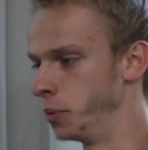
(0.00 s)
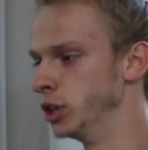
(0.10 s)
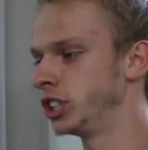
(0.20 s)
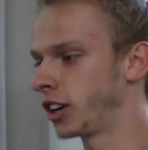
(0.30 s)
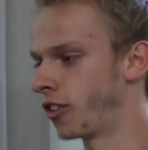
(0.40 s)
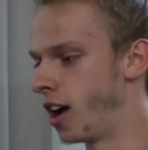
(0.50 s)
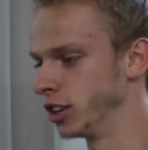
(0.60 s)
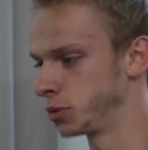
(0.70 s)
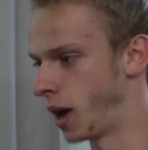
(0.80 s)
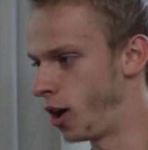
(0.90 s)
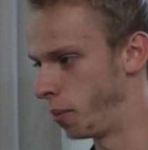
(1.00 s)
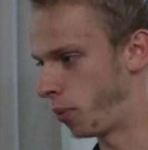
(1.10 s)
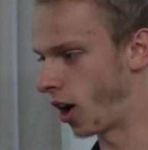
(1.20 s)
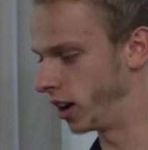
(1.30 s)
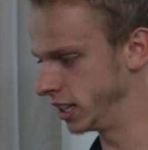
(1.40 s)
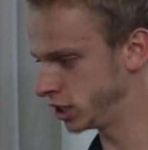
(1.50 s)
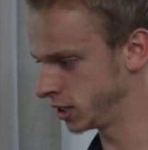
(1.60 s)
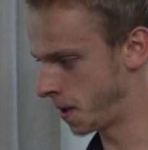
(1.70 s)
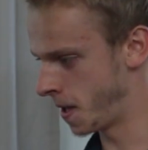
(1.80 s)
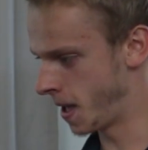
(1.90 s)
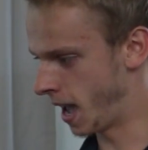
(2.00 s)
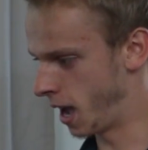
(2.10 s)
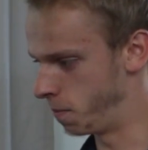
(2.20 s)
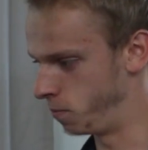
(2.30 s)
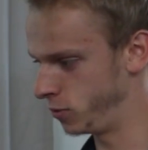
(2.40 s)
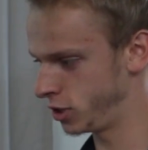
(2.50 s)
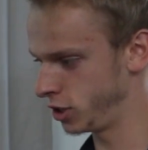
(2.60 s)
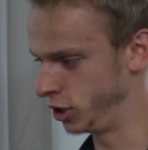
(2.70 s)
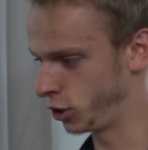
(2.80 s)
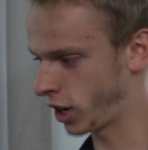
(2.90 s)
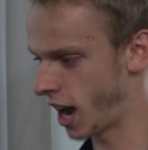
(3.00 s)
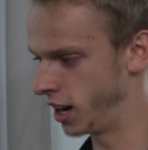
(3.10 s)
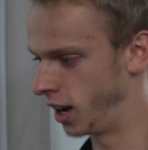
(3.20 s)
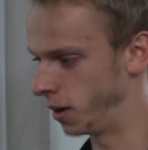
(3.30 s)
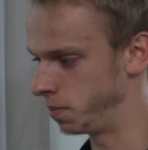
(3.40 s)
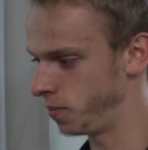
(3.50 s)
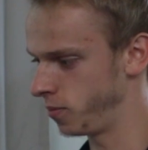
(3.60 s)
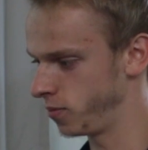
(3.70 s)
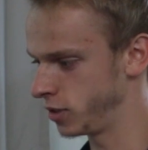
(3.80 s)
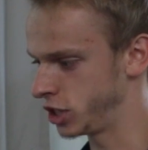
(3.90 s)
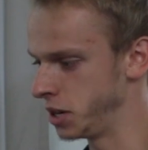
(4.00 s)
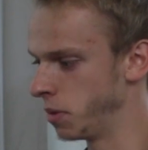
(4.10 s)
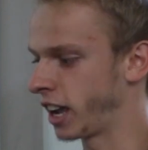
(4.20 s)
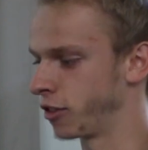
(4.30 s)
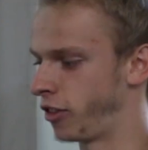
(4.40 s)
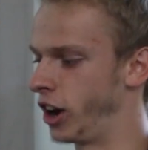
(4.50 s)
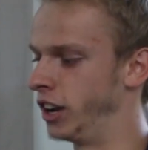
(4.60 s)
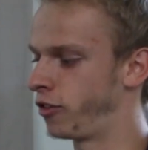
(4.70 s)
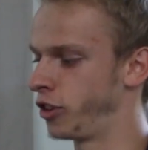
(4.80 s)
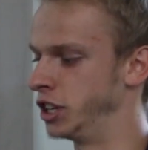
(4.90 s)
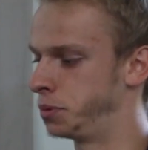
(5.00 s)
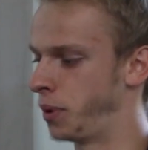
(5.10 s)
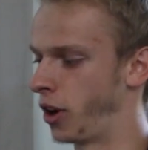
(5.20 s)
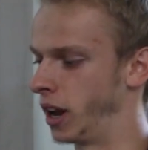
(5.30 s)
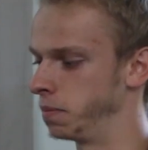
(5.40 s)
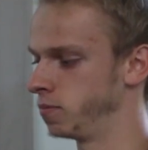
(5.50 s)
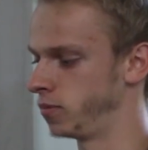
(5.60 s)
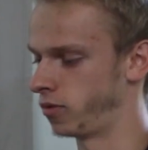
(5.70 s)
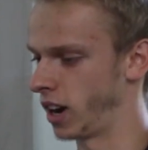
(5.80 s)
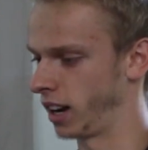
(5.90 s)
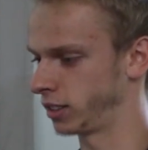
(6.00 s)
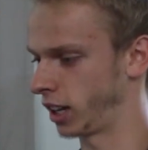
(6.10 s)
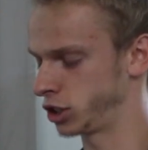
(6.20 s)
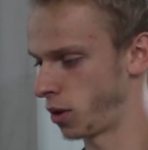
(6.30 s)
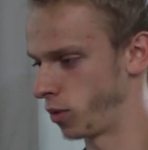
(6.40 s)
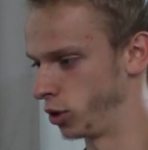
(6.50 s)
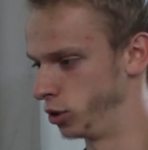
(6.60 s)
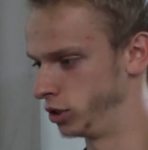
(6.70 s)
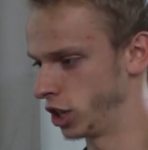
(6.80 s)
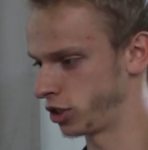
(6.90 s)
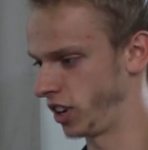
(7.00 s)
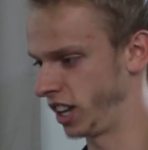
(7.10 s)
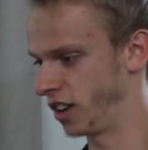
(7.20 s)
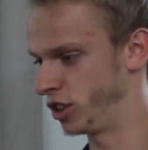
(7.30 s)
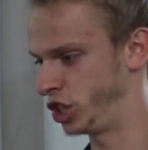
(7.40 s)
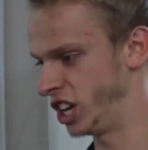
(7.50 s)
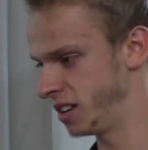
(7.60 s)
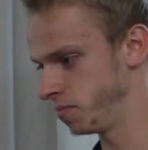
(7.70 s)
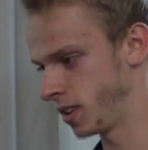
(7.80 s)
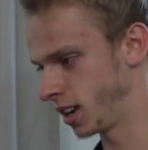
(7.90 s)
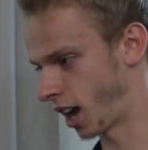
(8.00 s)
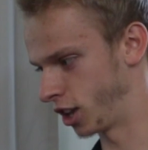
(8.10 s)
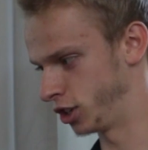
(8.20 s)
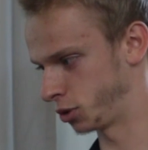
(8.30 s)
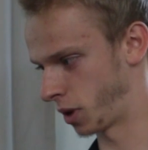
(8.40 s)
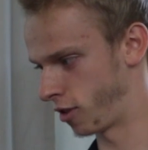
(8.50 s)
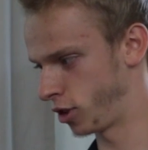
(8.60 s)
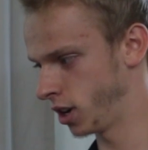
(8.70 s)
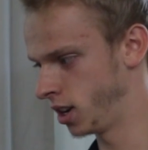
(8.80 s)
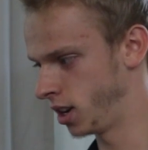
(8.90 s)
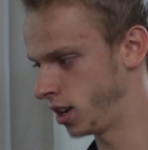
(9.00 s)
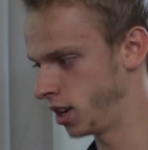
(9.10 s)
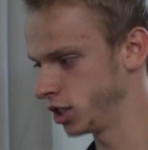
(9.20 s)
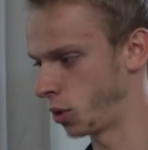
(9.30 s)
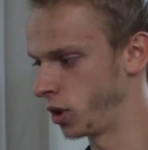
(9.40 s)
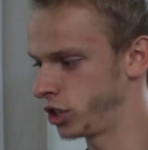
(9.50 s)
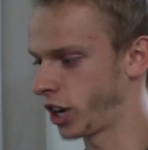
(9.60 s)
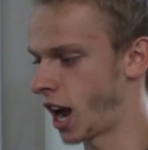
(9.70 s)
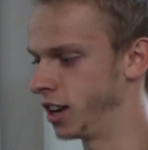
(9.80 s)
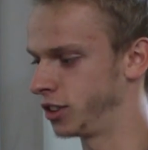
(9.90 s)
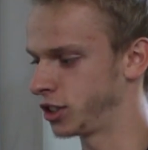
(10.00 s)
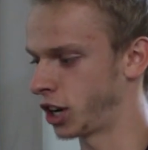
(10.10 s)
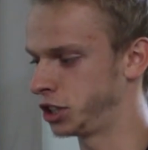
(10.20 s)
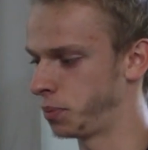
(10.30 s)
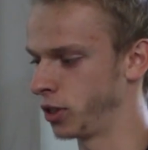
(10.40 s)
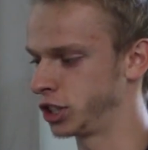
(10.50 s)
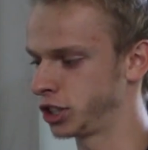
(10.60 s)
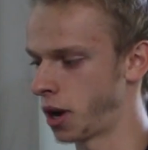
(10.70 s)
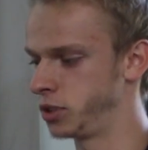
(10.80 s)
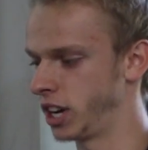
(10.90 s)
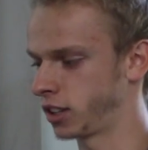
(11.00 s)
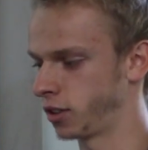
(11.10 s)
around as well on parties, and you kind of seem like a very free spirit, right? Like someone who doesn't really give a shit, kind of does whatever. So I wanted to kind of touch upon the subject of